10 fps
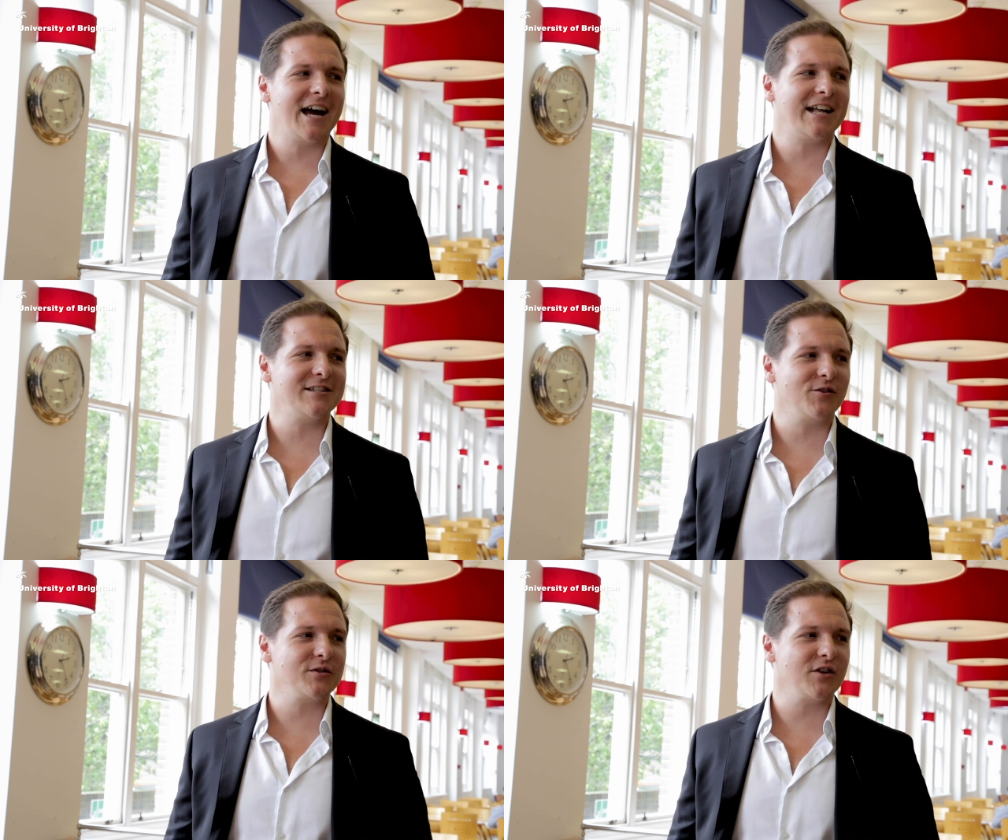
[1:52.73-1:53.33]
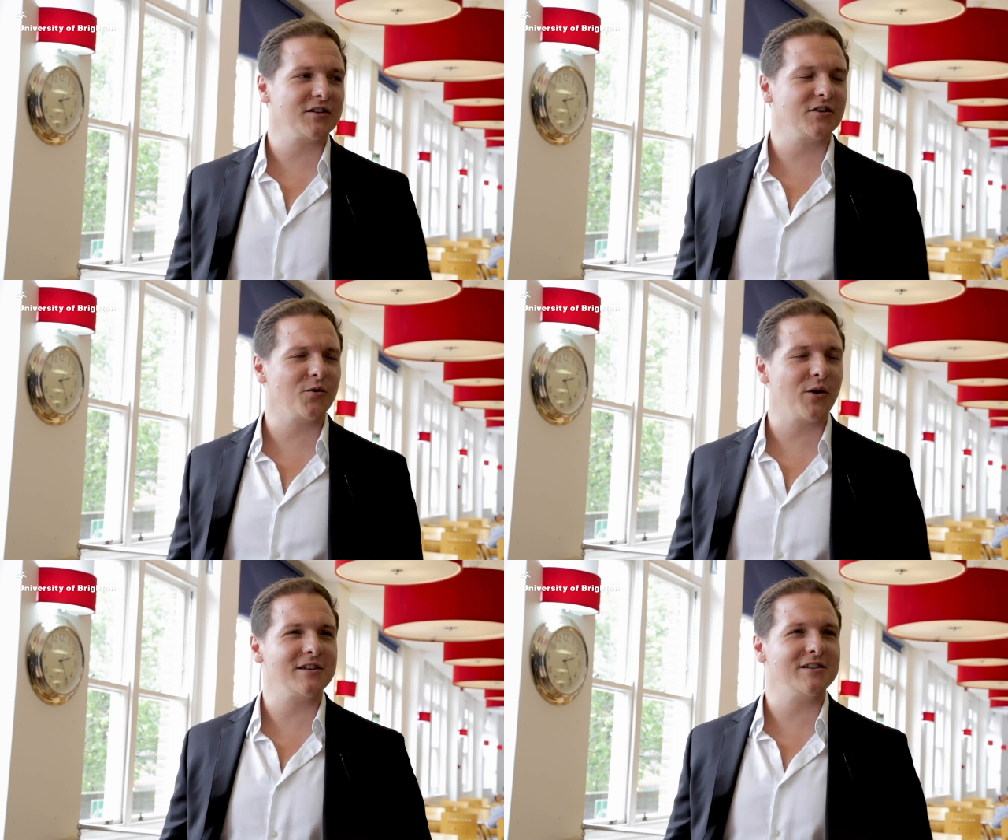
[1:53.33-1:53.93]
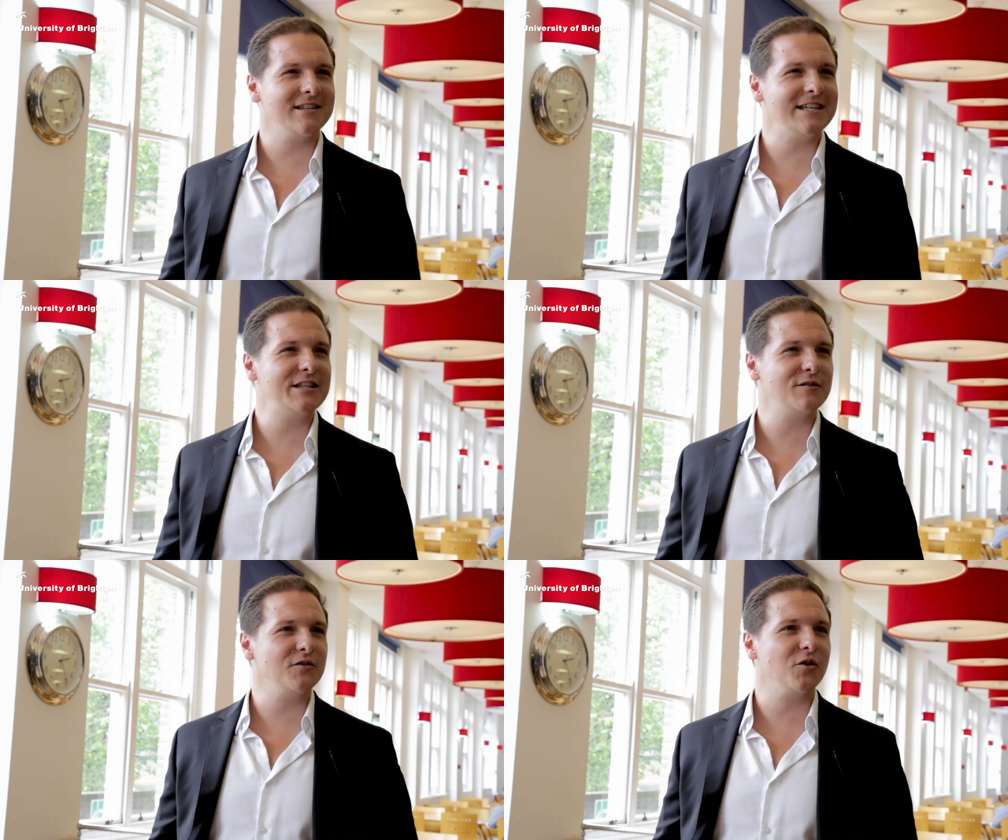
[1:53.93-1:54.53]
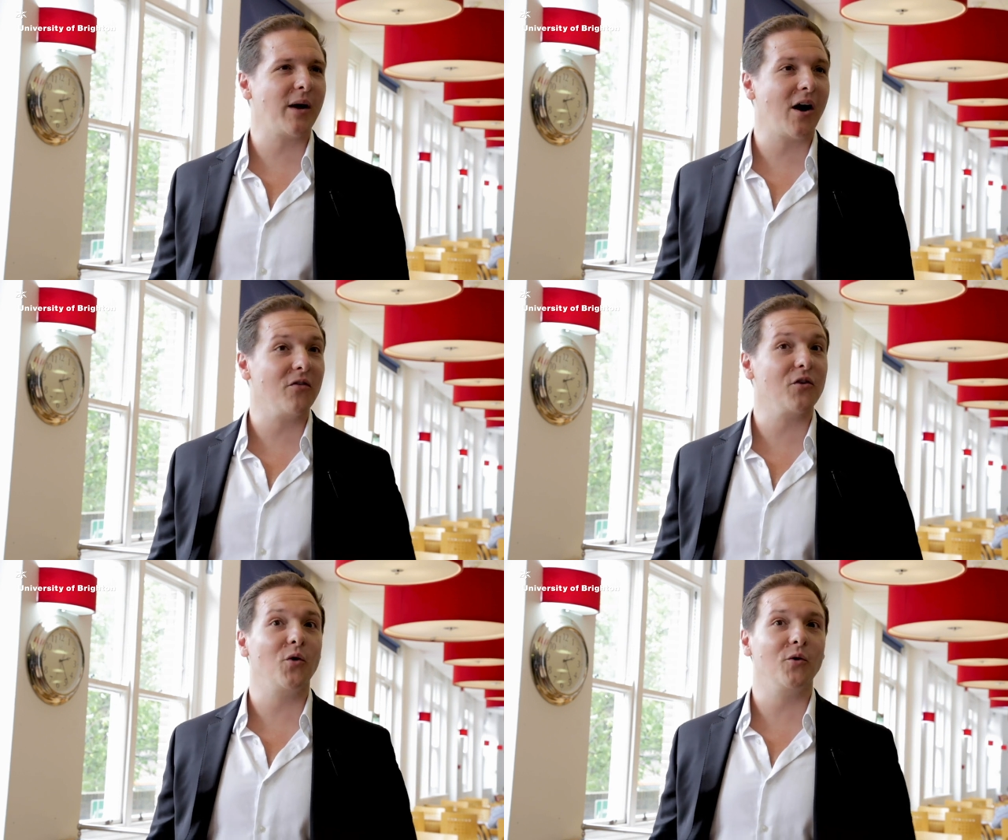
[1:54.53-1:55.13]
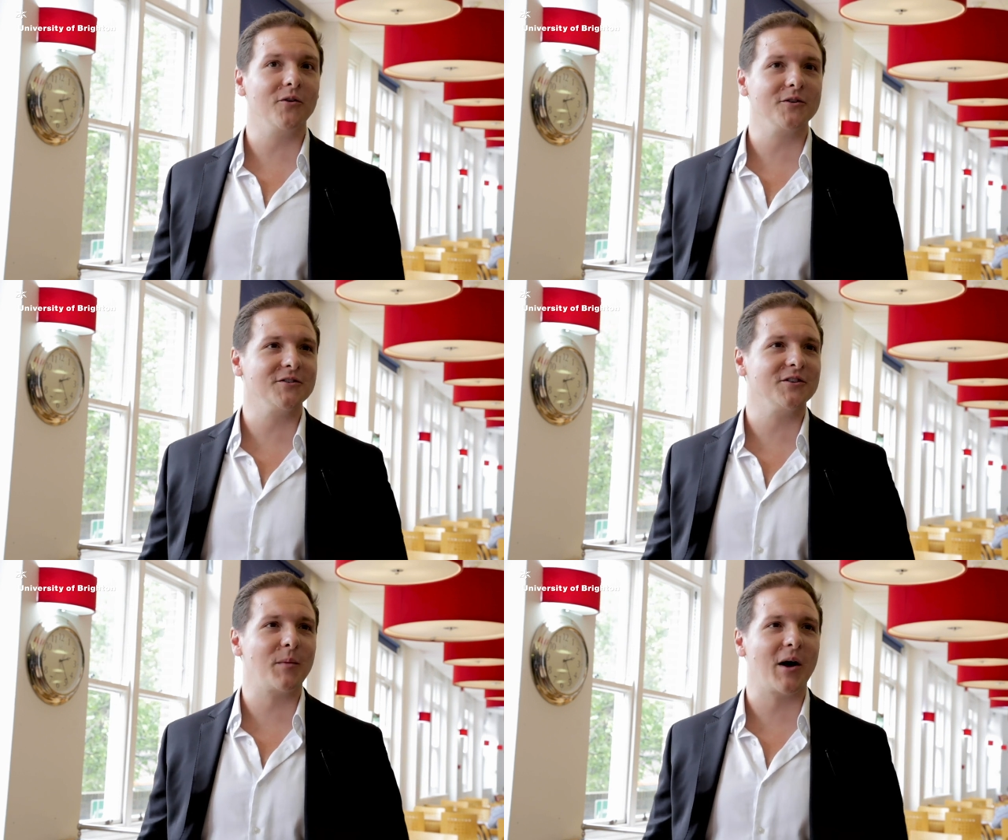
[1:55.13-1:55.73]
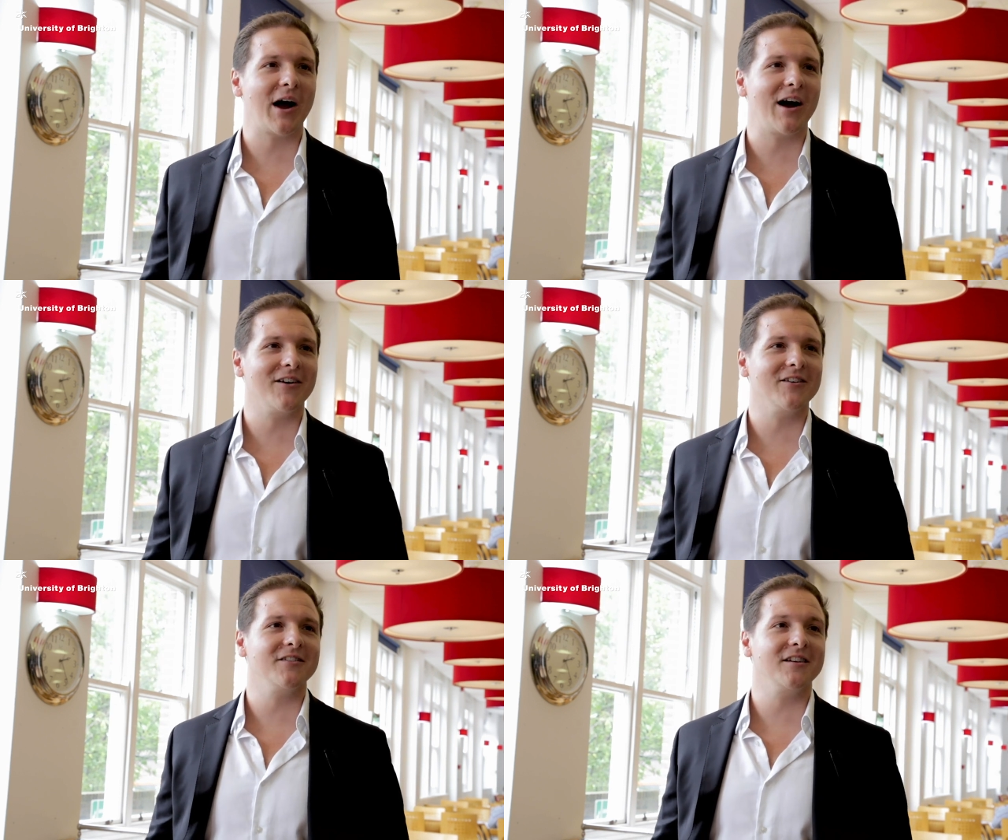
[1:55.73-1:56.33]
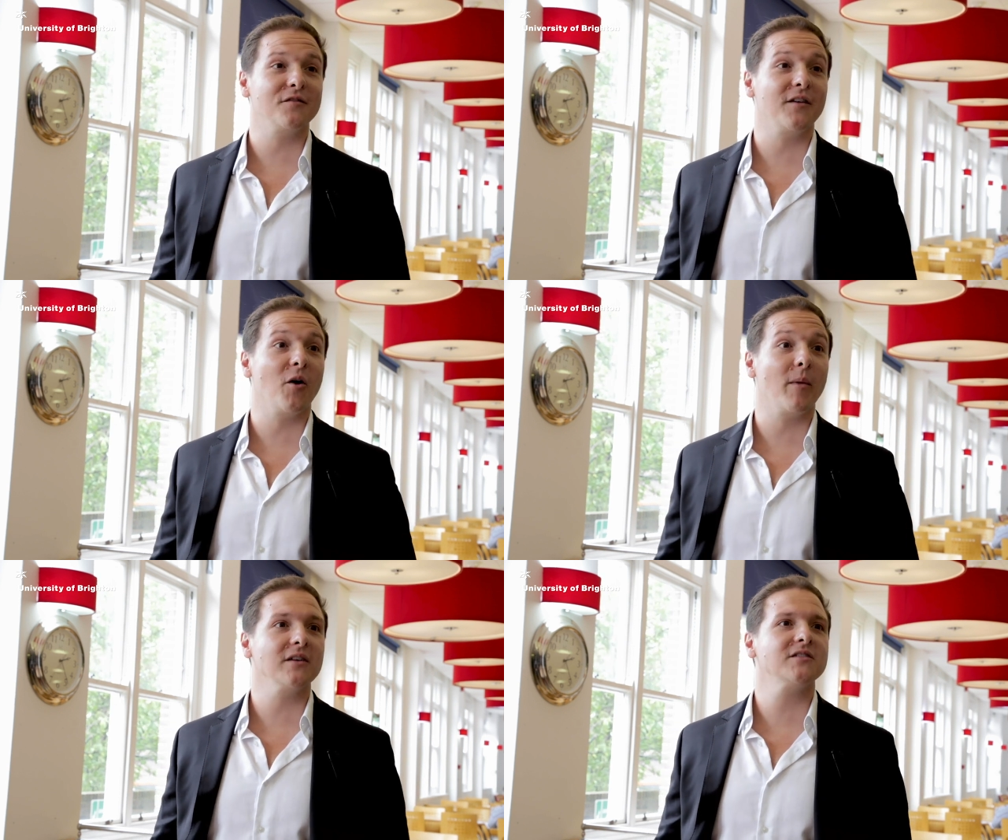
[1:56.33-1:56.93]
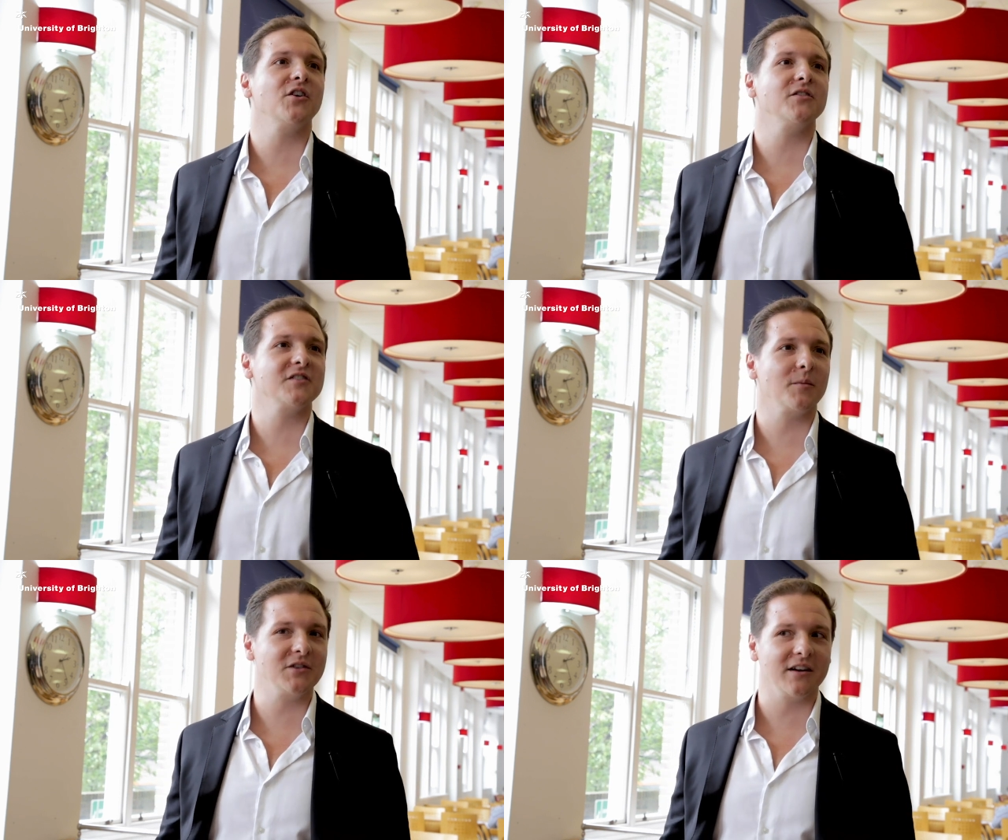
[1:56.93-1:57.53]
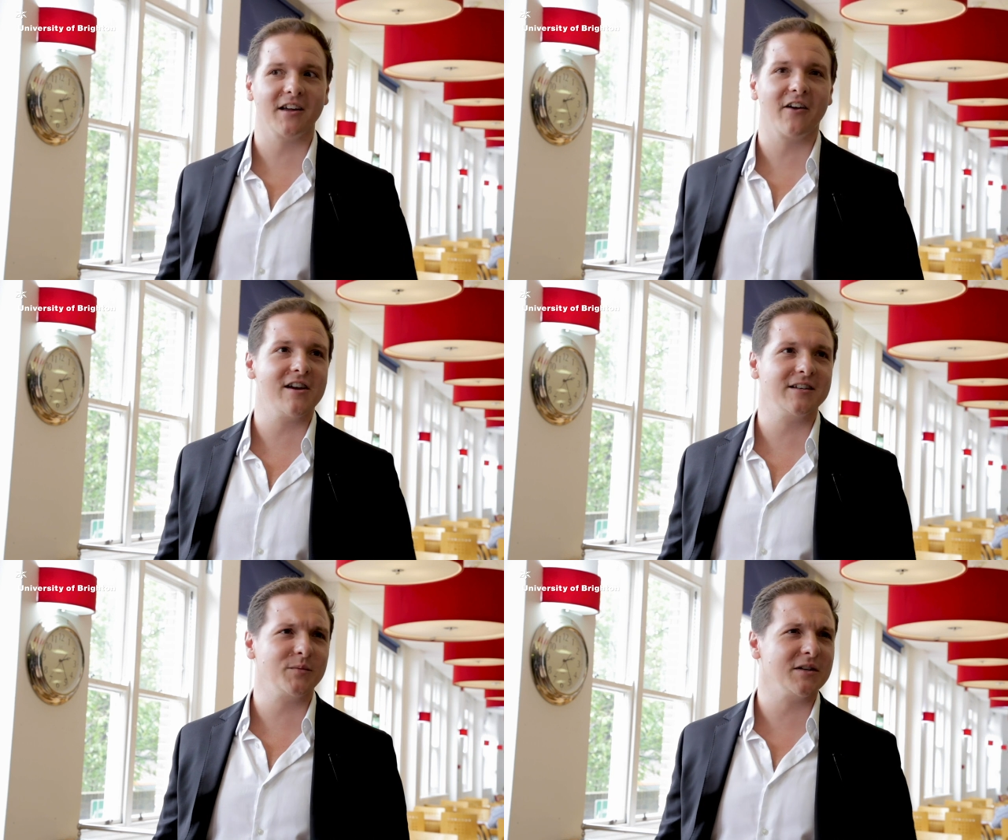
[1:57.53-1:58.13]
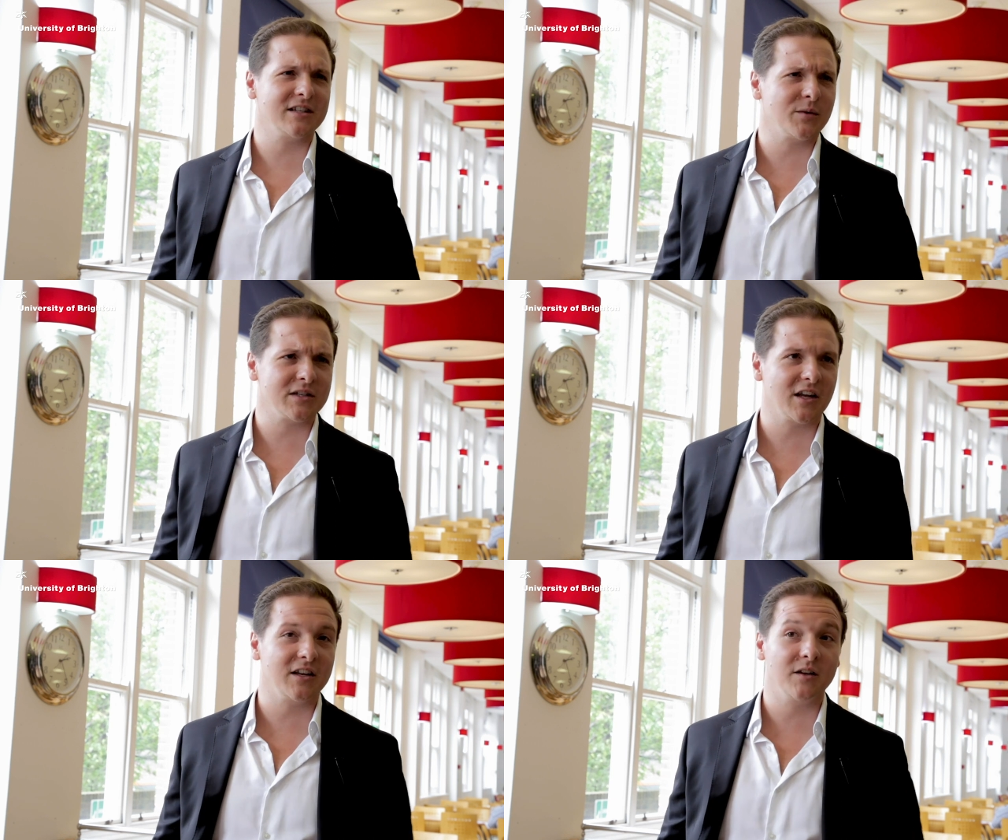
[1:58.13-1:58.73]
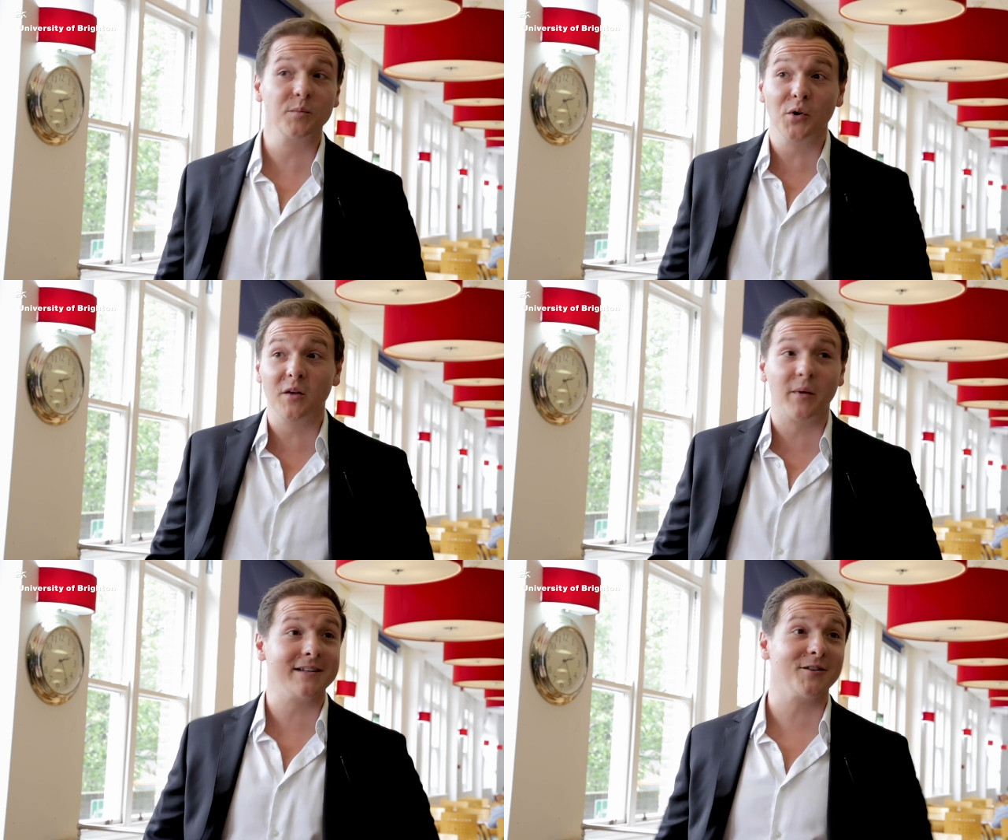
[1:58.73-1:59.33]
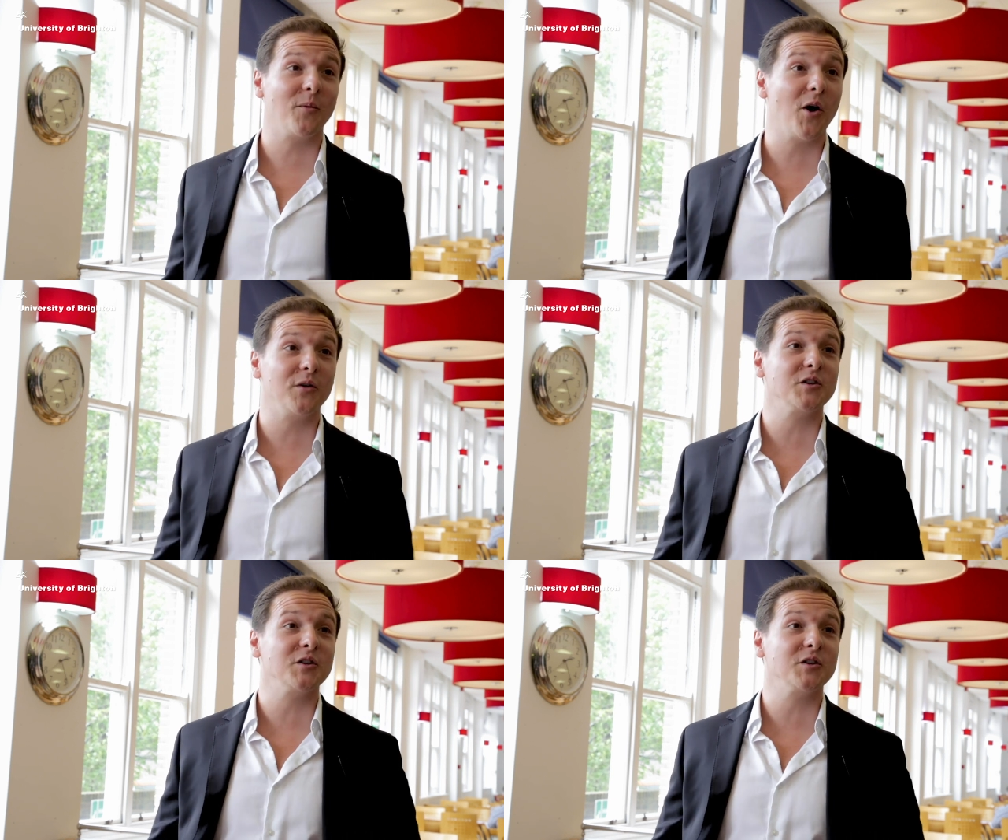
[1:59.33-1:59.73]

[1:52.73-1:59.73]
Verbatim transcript: And so I was asking them questions in the interview about the course and about how they felt about certain subject areas and bits that they were studying, purely based on my own